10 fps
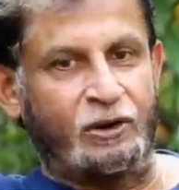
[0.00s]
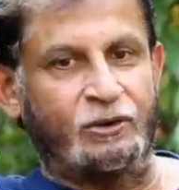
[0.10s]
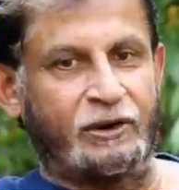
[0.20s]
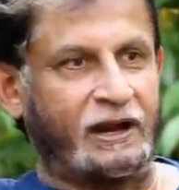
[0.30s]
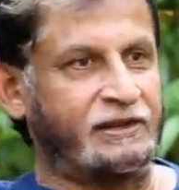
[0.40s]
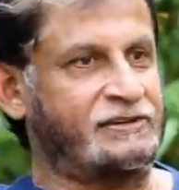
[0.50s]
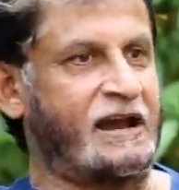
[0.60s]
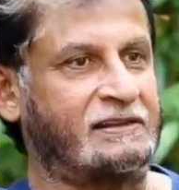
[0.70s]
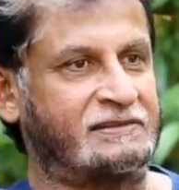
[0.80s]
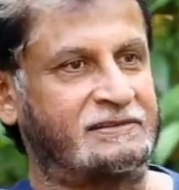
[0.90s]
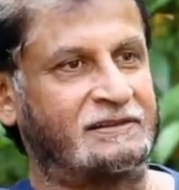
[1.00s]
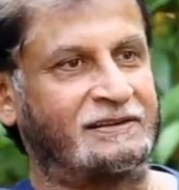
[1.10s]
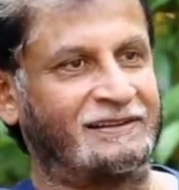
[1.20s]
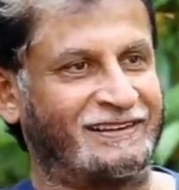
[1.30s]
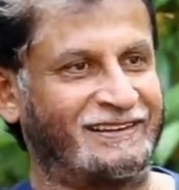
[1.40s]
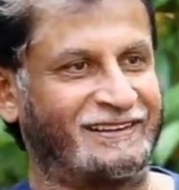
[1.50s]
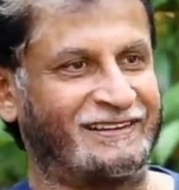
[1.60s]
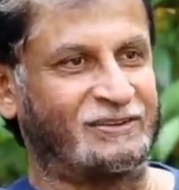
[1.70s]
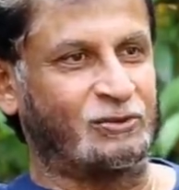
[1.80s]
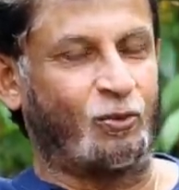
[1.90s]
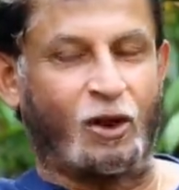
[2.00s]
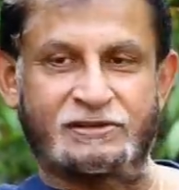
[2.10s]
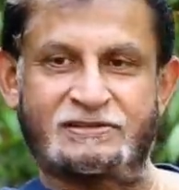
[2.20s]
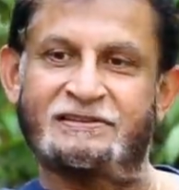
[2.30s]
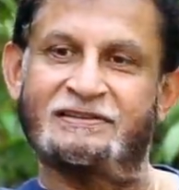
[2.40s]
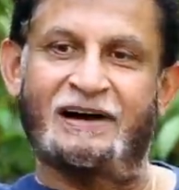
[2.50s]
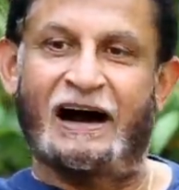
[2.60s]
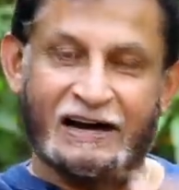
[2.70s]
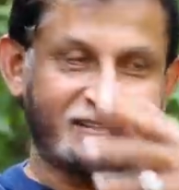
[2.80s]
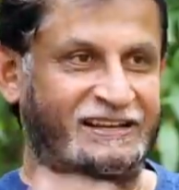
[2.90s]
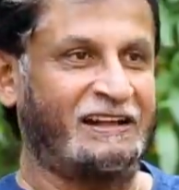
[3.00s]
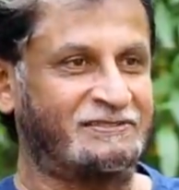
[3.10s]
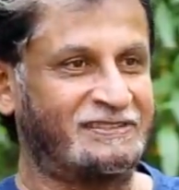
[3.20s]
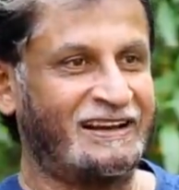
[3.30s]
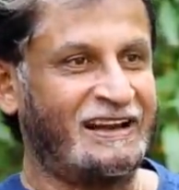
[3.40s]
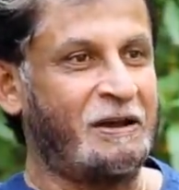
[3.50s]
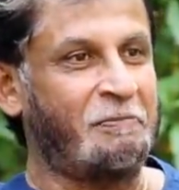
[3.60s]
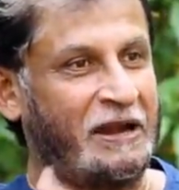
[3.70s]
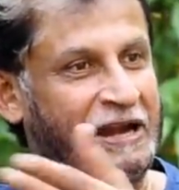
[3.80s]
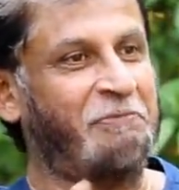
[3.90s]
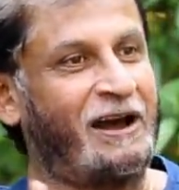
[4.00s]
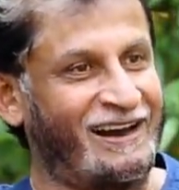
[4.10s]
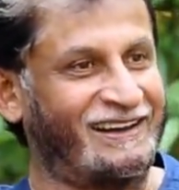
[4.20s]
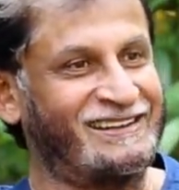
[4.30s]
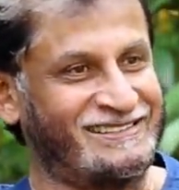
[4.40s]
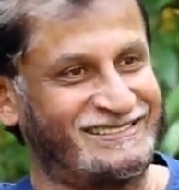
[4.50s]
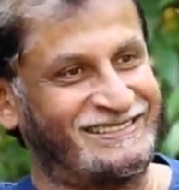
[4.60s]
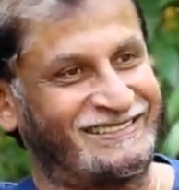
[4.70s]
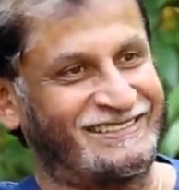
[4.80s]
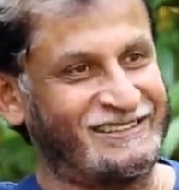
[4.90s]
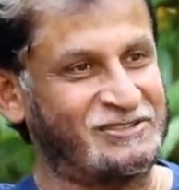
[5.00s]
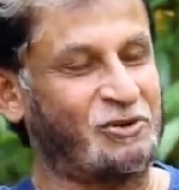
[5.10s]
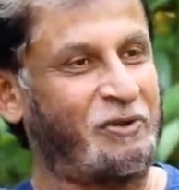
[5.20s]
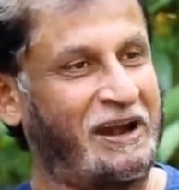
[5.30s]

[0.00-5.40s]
going to get a chance to watch ourselves played by others. So,